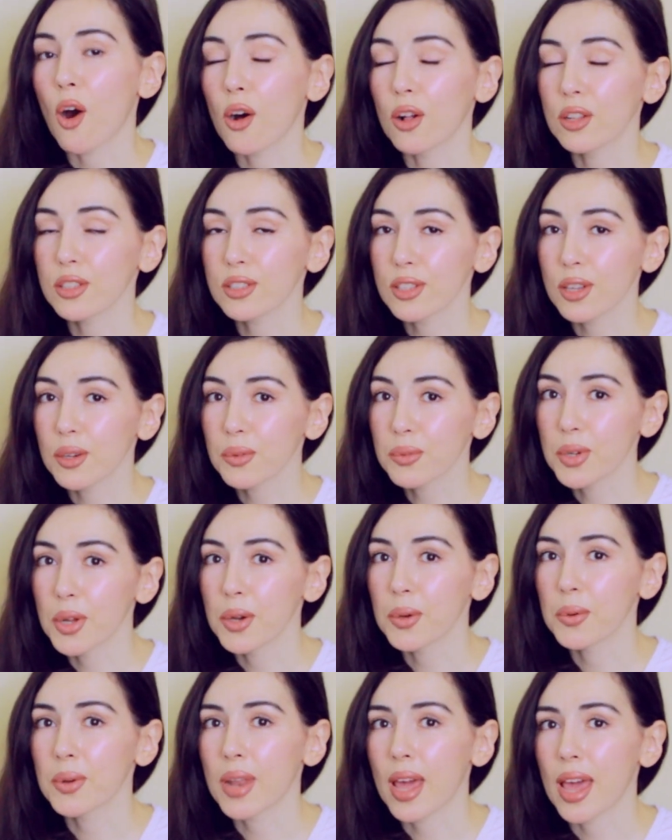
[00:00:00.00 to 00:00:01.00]
also
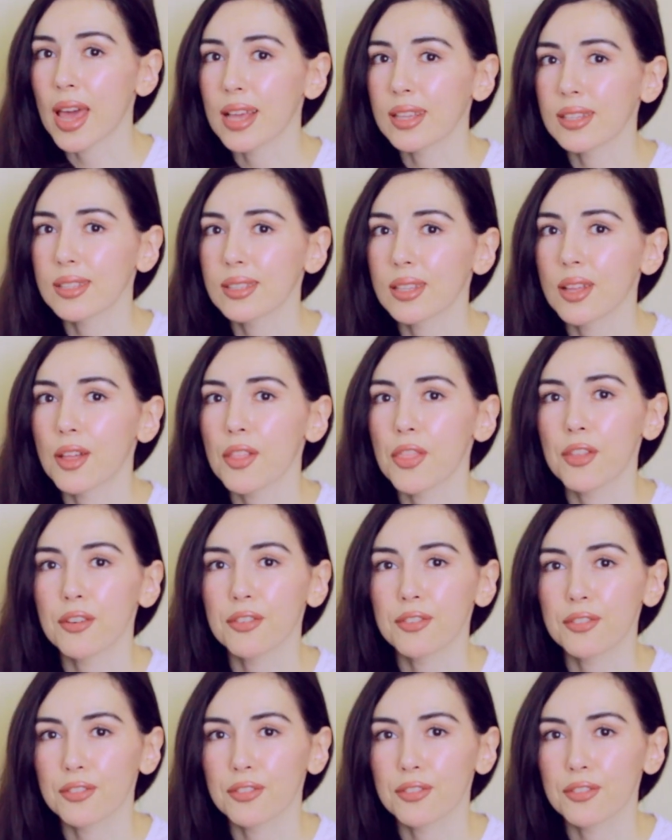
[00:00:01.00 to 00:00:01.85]
known as the